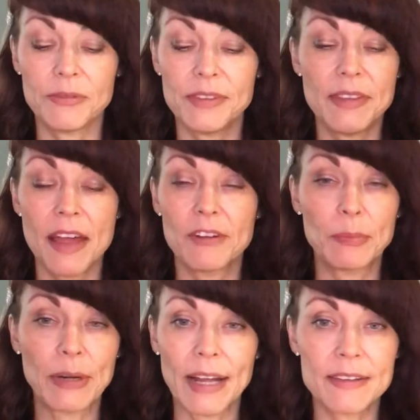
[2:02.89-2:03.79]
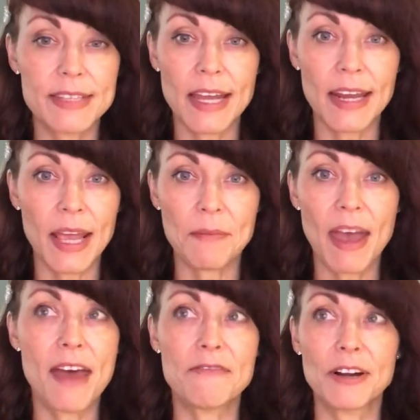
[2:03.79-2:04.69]
never pronounce that name
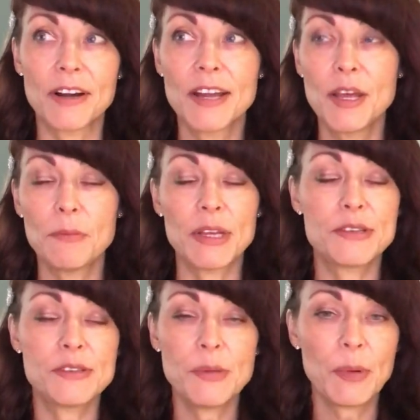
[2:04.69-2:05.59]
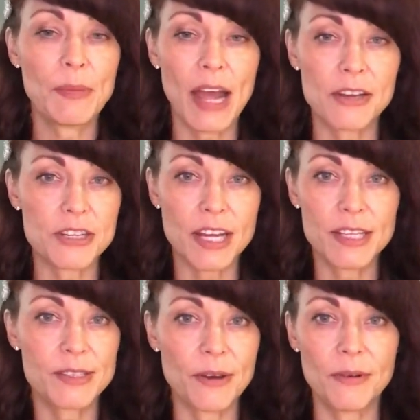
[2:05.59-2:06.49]
ever, but he's super
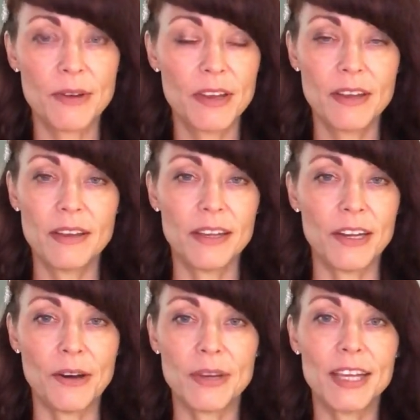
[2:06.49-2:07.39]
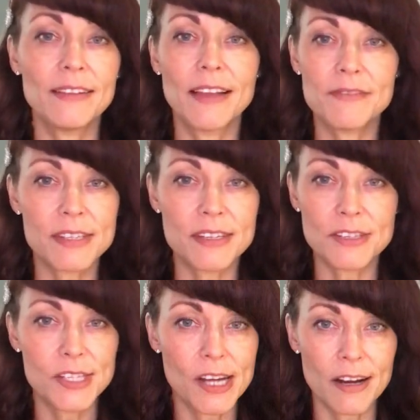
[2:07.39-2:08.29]
passionate. So, he loves to
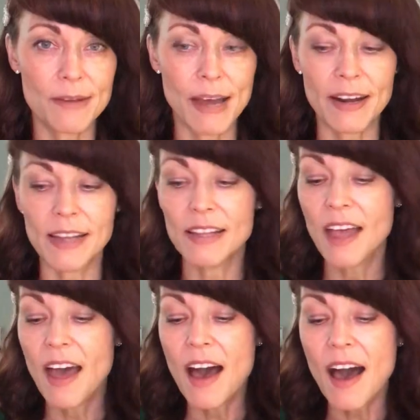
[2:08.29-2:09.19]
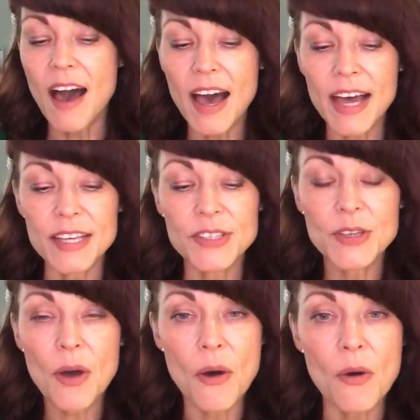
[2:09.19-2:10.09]
just talk about it.
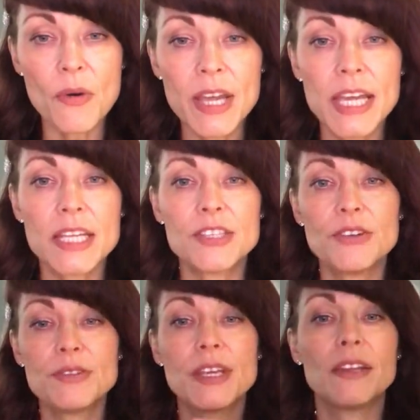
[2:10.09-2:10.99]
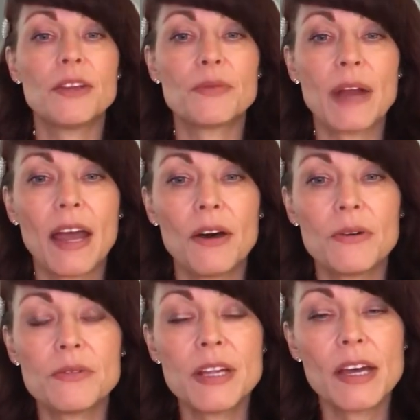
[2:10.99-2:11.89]
So he's using the
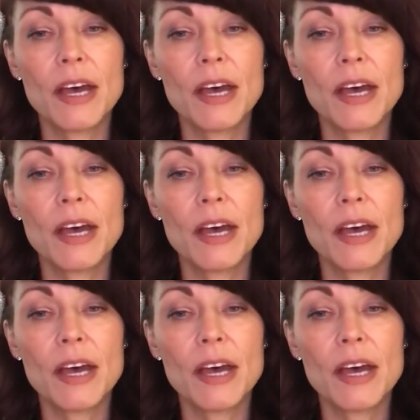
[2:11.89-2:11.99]
round